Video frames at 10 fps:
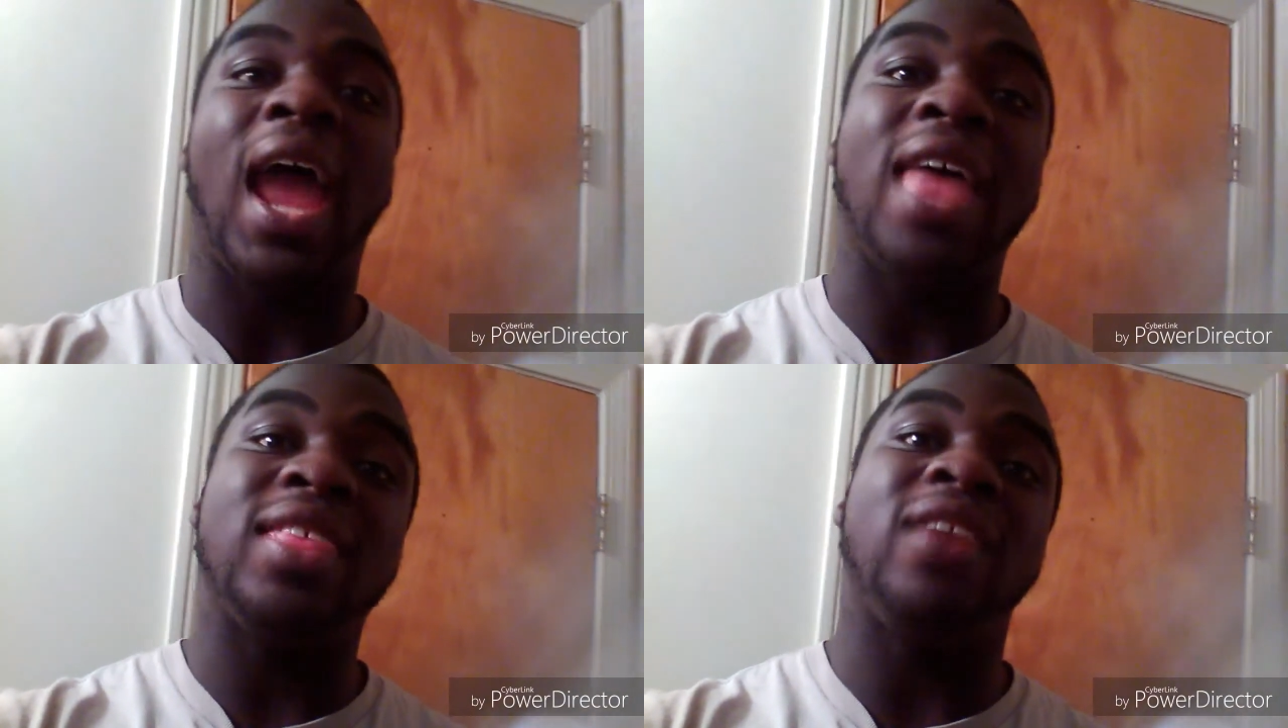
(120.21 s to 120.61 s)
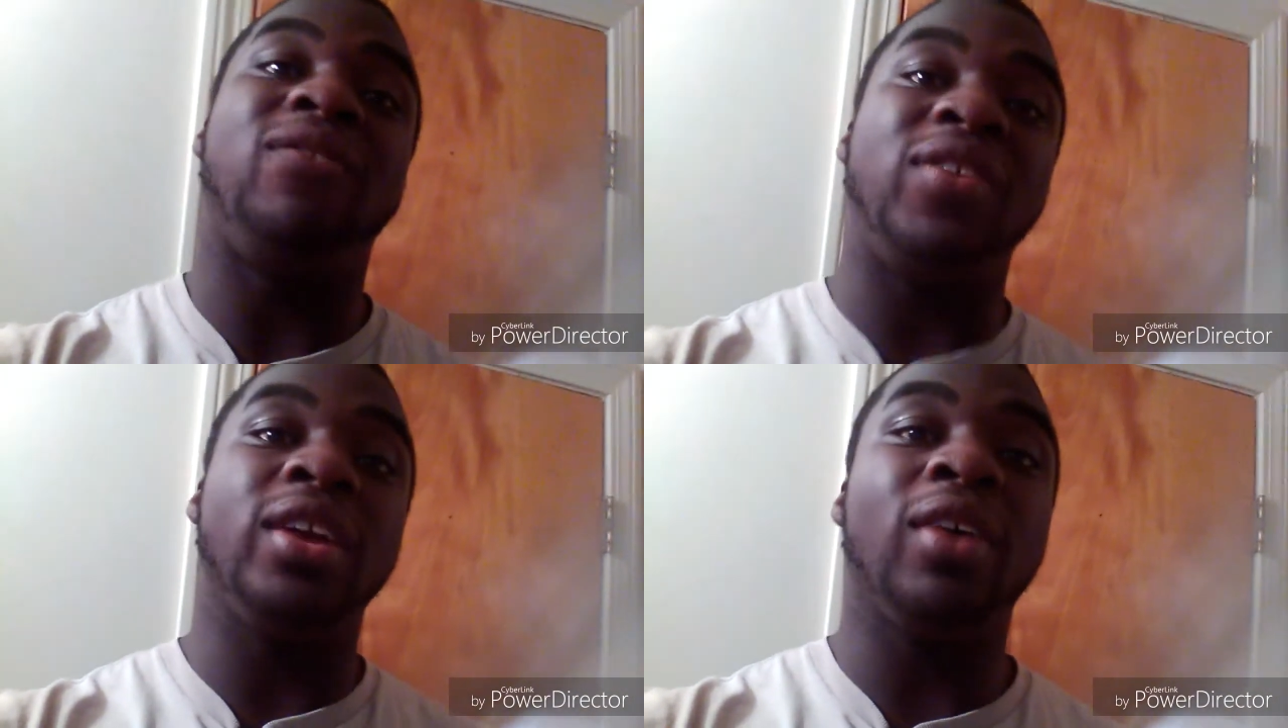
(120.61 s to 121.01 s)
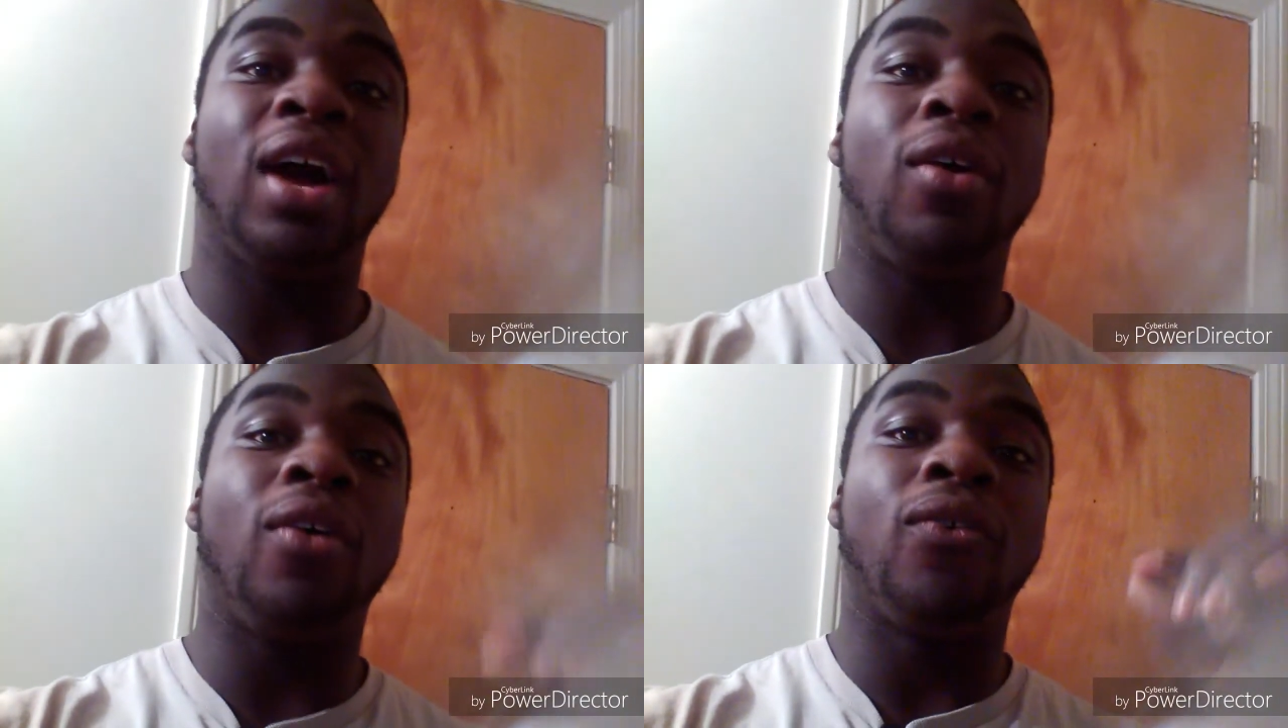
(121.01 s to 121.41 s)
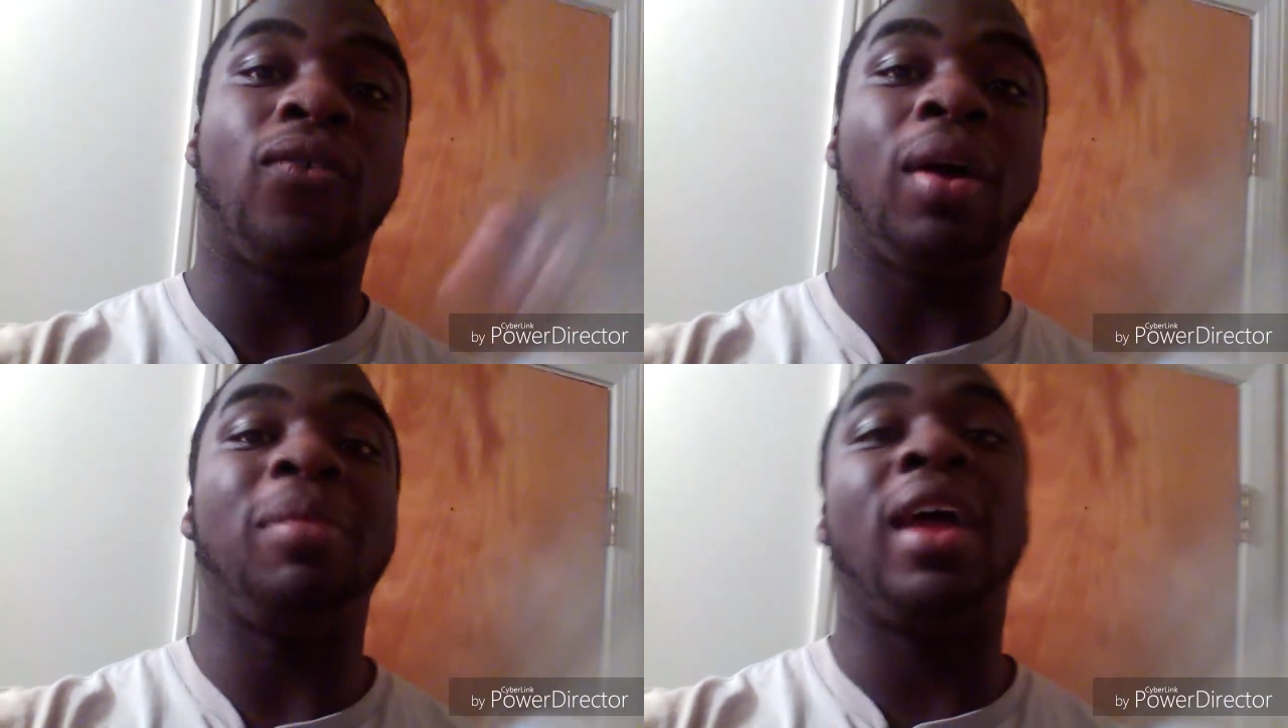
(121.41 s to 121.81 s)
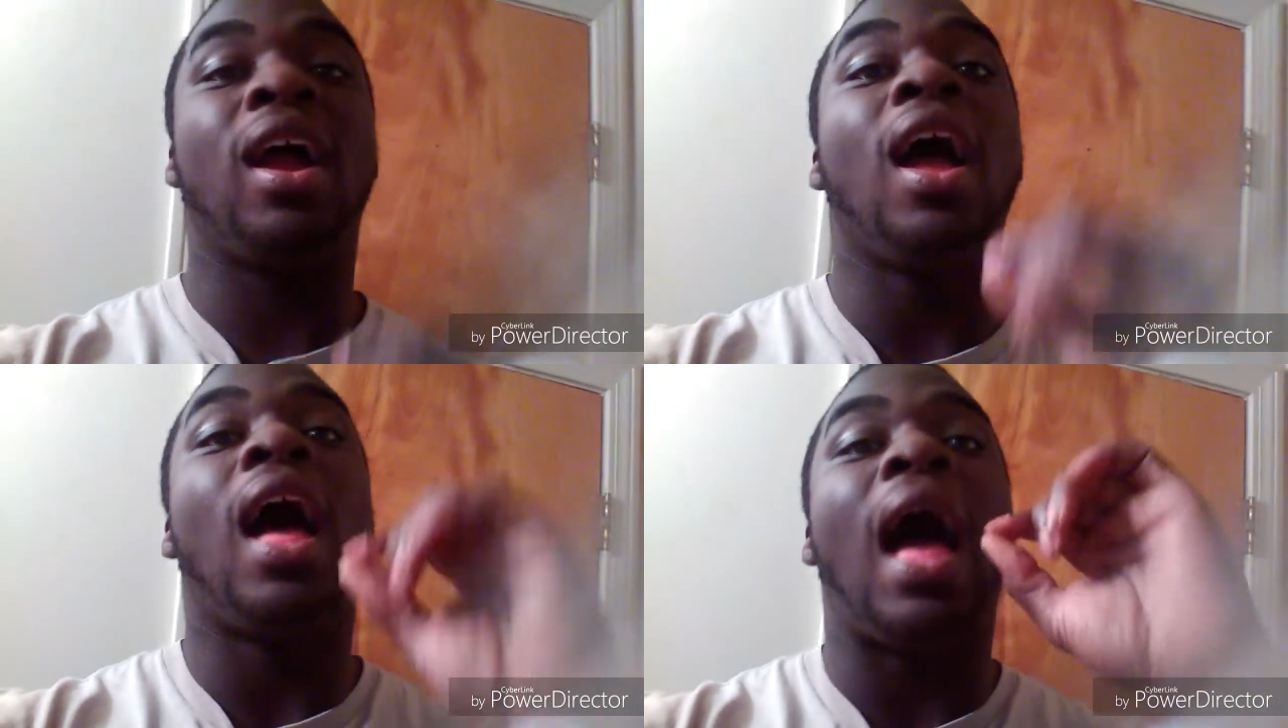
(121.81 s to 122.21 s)
and then figure out from
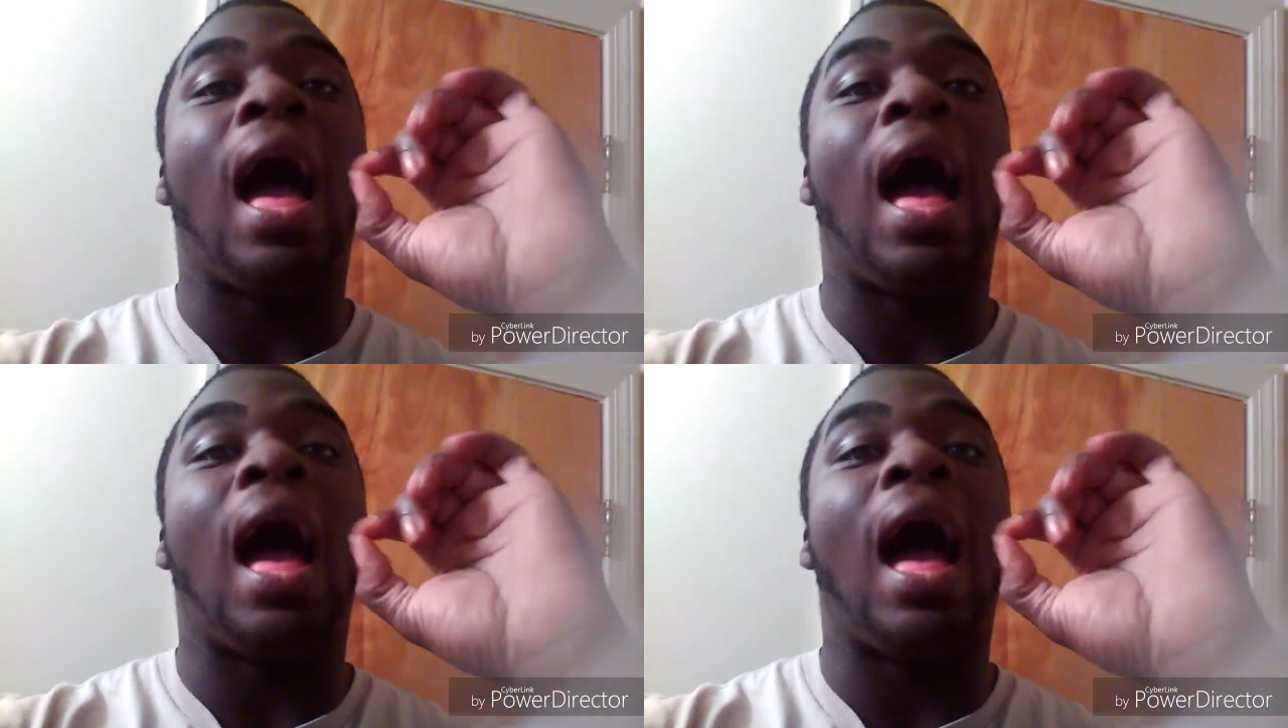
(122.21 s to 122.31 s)
there